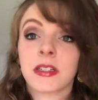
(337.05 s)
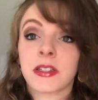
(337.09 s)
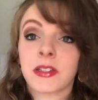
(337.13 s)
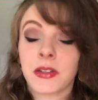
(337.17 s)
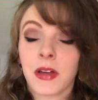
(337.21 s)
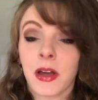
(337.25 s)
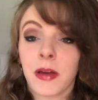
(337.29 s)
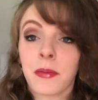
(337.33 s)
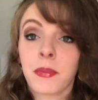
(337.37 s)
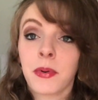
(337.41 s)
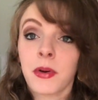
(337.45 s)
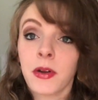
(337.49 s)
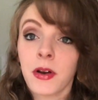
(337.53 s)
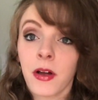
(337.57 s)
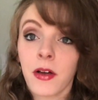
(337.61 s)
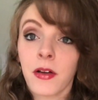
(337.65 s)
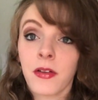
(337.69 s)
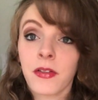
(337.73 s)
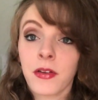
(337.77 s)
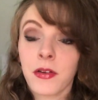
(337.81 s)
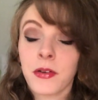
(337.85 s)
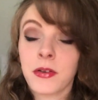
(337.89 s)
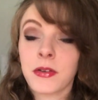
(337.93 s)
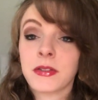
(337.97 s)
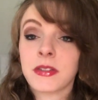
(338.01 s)
So I put all
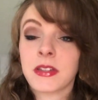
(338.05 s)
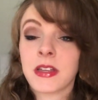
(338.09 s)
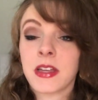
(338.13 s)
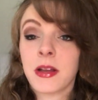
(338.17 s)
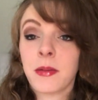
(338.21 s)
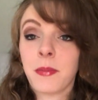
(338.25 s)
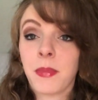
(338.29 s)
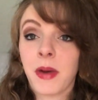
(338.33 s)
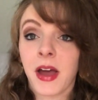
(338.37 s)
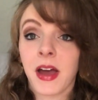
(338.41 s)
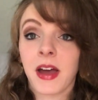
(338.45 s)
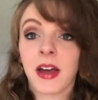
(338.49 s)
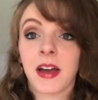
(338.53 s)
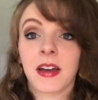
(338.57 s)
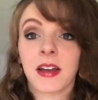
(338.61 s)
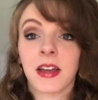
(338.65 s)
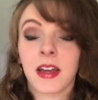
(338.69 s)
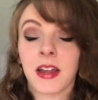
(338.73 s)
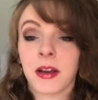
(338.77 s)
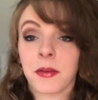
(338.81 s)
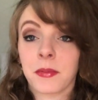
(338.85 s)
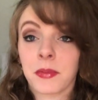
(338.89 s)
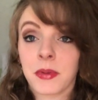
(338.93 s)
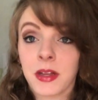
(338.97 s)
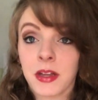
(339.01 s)
those in a bag
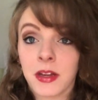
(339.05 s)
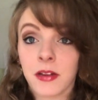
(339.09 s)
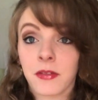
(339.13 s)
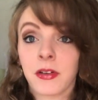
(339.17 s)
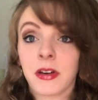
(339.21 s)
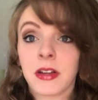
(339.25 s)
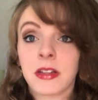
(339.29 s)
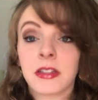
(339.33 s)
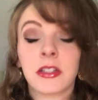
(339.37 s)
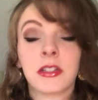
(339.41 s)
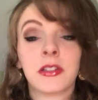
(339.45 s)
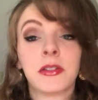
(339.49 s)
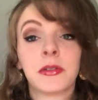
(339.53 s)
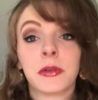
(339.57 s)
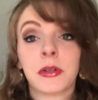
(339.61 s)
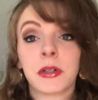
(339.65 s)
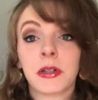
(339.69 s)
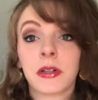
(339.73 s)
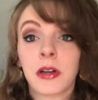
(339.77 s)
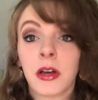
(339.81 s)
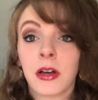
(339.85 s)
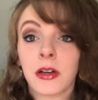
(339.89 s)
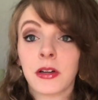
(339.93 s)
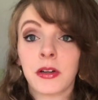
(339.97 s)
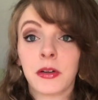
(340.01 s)
and I'm getting ready to do
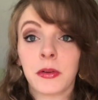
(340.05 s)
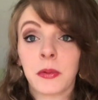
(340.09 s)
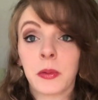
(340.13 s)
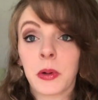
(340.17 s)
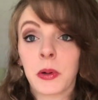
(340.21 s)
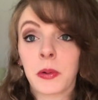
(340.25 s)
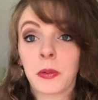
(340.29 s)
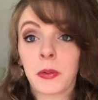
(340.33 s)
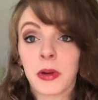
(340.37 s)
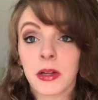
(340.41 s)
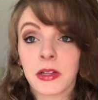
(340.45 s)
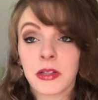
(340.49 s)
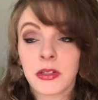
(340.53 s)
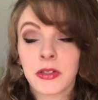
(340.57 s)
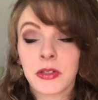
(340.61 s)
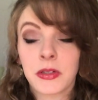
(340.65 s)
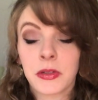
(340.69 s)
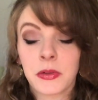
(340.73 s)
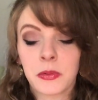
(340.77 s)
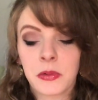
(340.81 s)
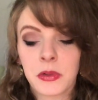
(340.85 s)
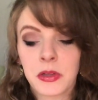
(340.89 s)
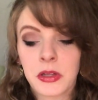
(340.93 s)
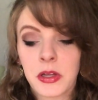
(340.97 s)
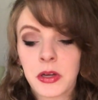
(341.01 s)
a Goodwill run
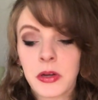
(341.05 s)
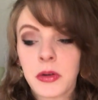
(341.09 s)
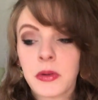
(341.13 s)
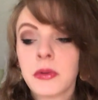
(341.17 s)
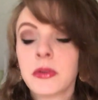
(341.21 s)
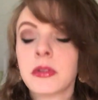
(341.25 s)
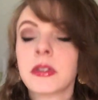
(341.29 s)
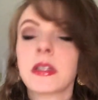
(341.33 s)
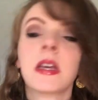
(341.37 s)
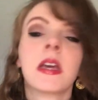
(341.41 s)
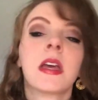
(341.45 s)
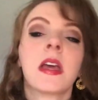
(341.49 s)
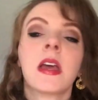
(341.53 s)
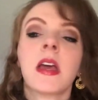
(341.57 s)
soon with those.